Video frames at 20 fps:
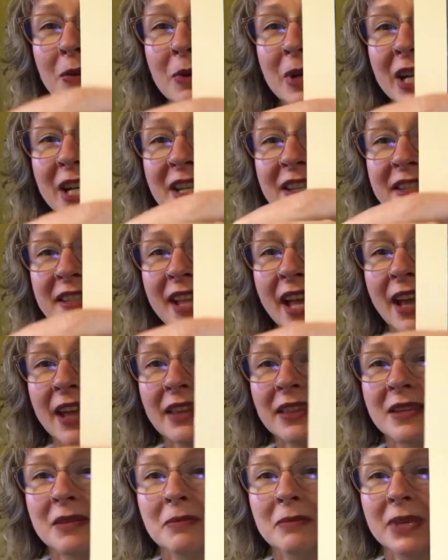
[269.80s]
What is that
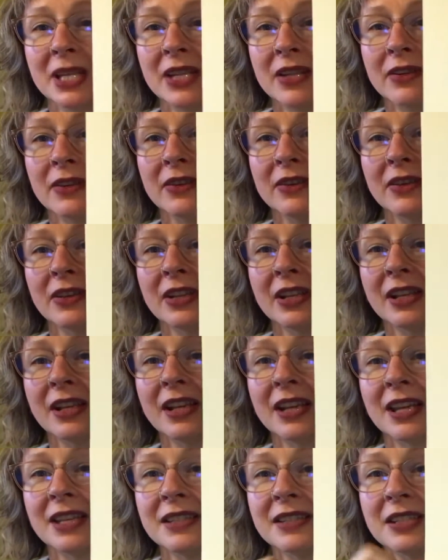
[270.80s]
in the middle?
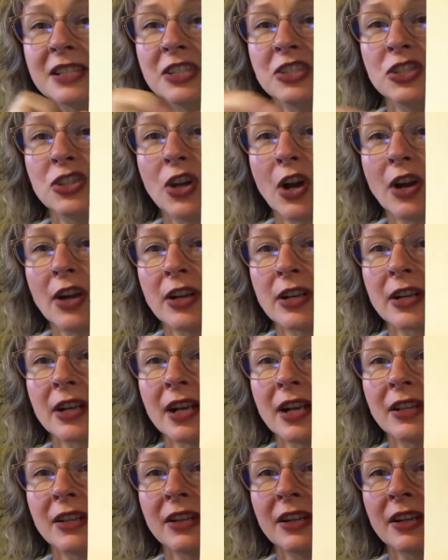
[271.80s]
It's a dark
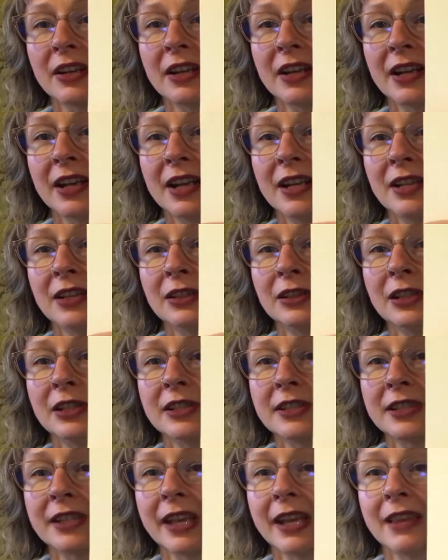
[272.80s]
color and it
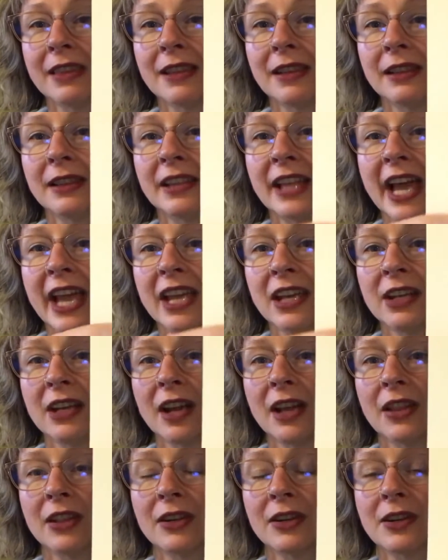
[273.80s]
looks like the light
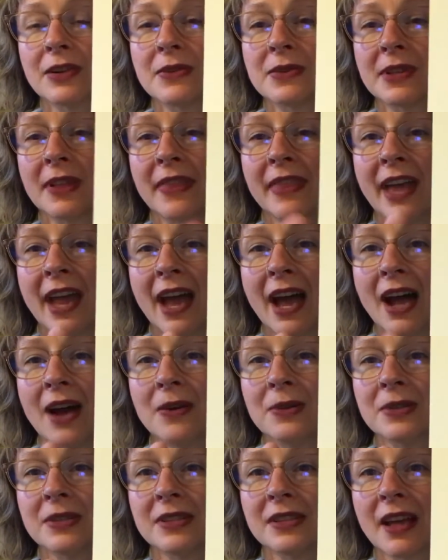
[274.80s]
color goes on the
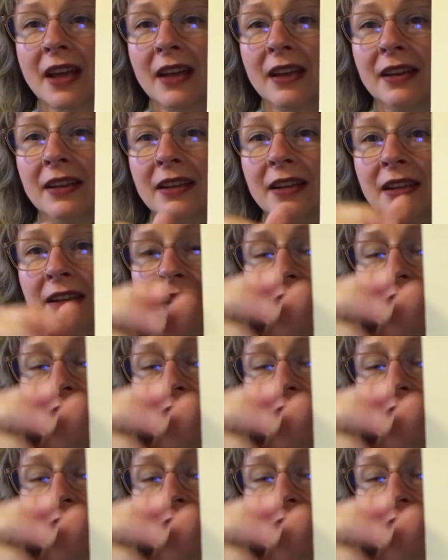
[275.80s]
outside.